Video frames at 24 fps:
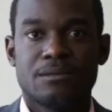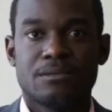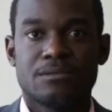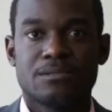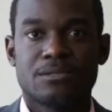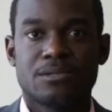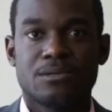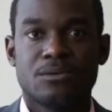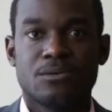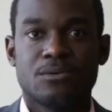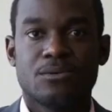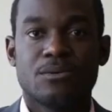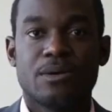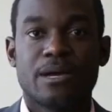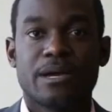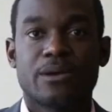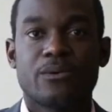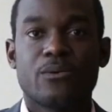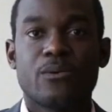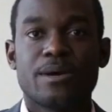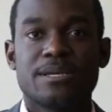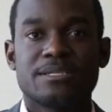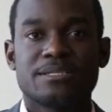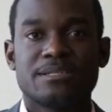So a
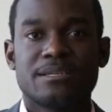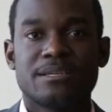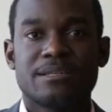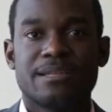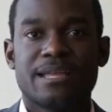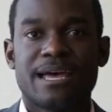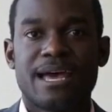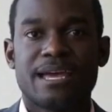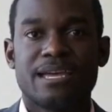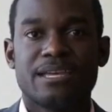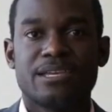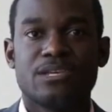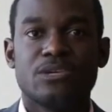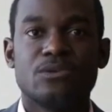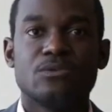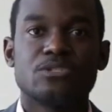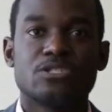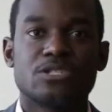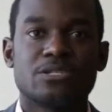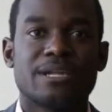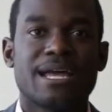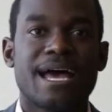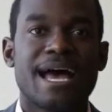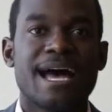question that you
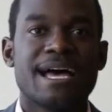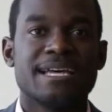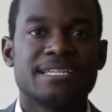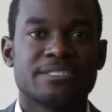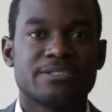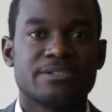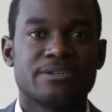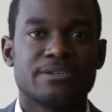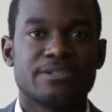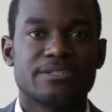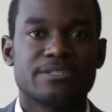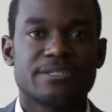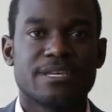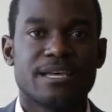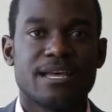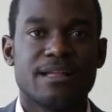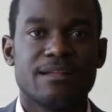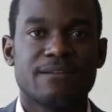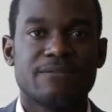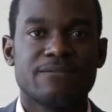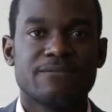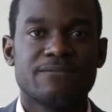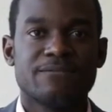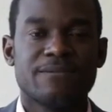should ask
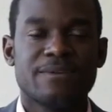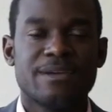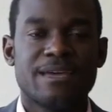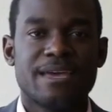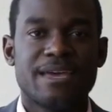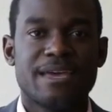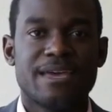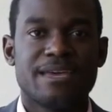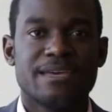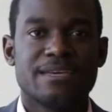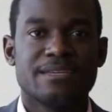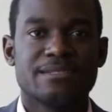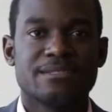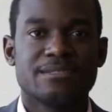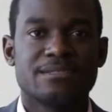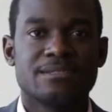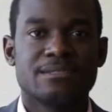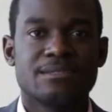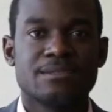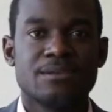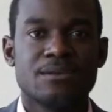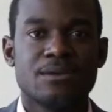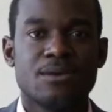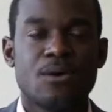yourself
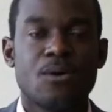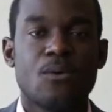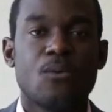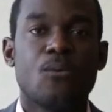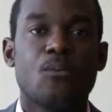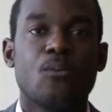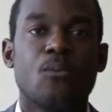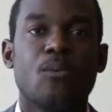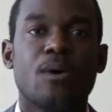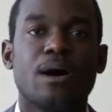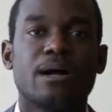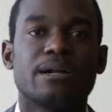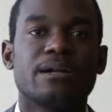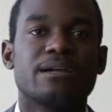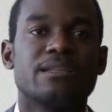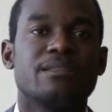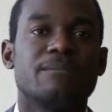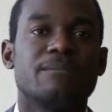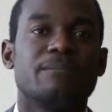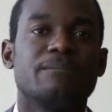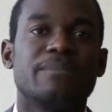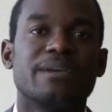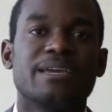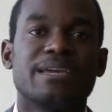is, what are the
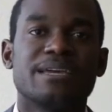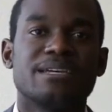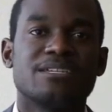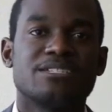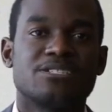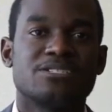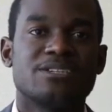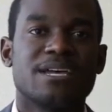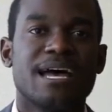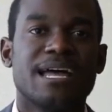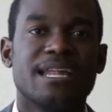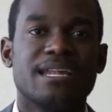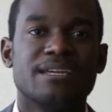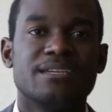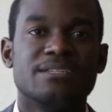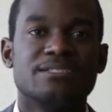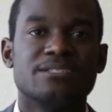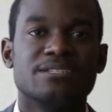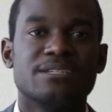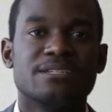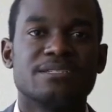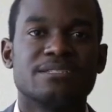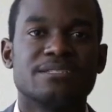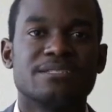biggest
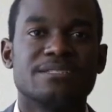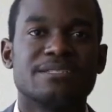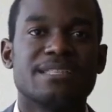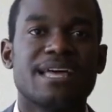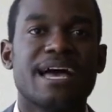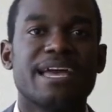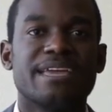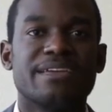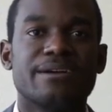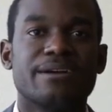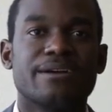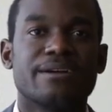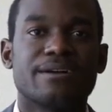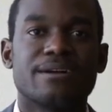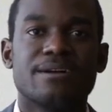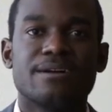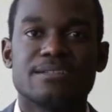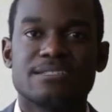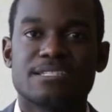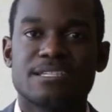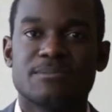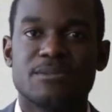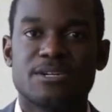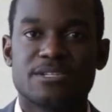challenges that your
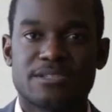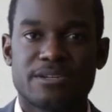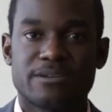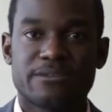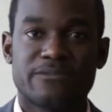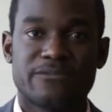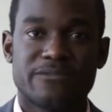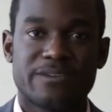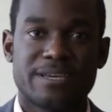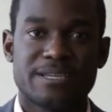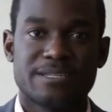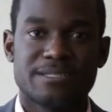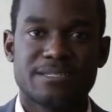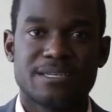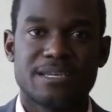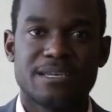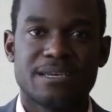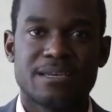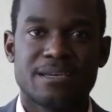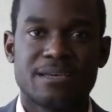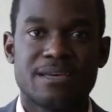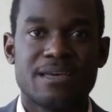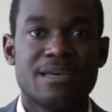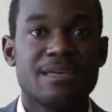customers are facing?
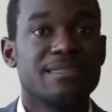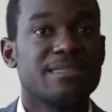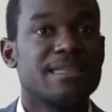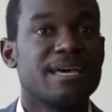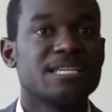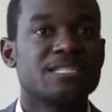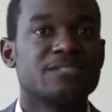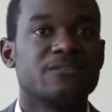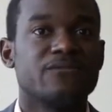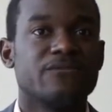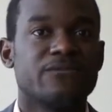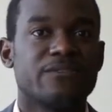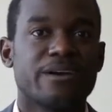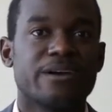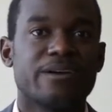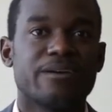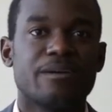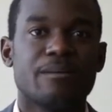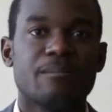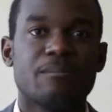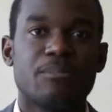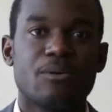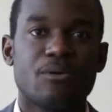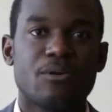That's very
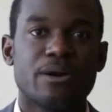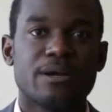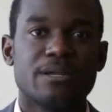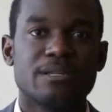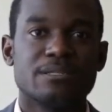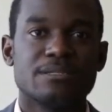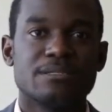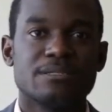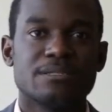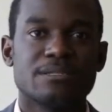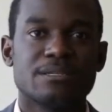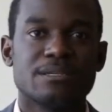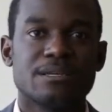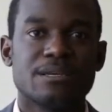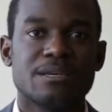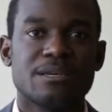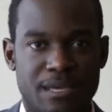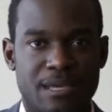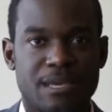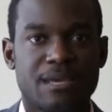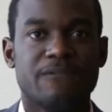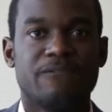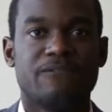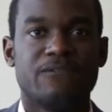important.
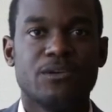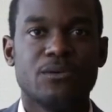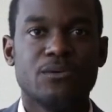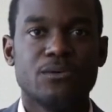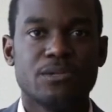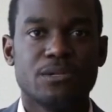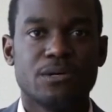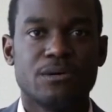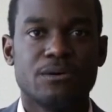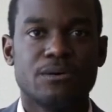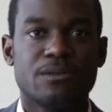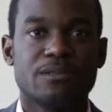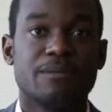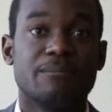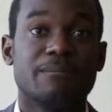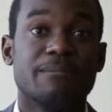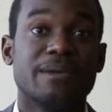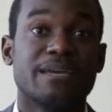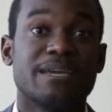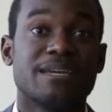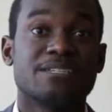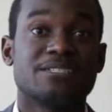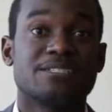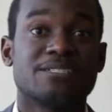If you know the
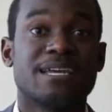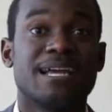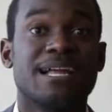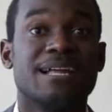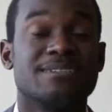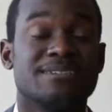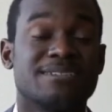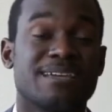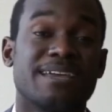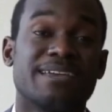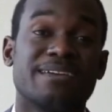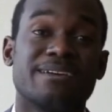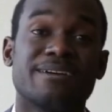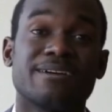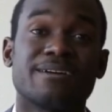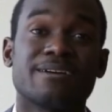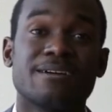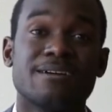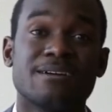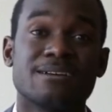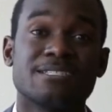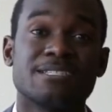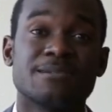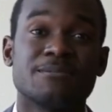biggest challenge that your
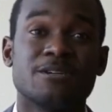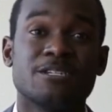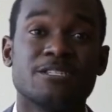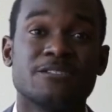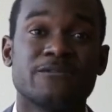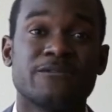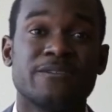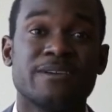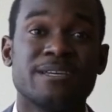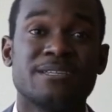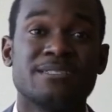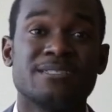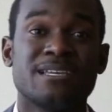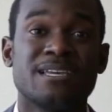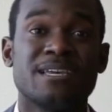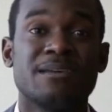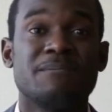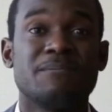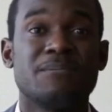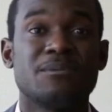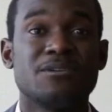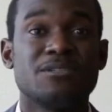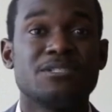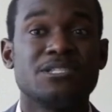customer is facing,
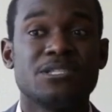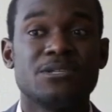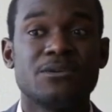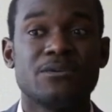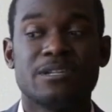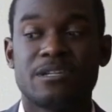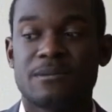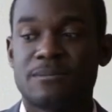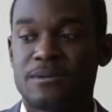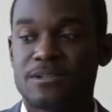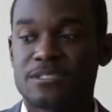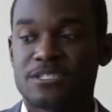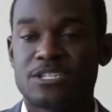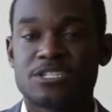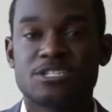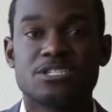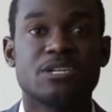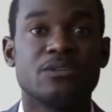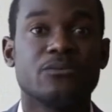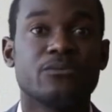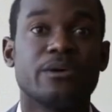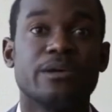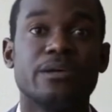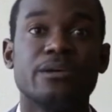it puts you in a
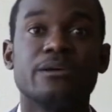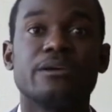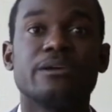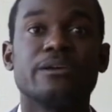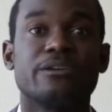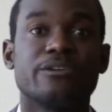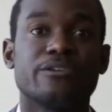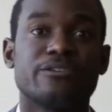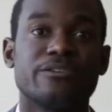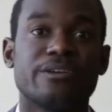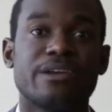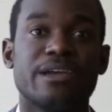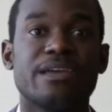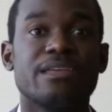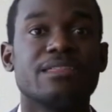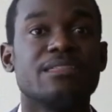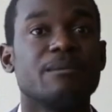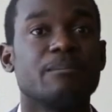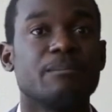position where you can create the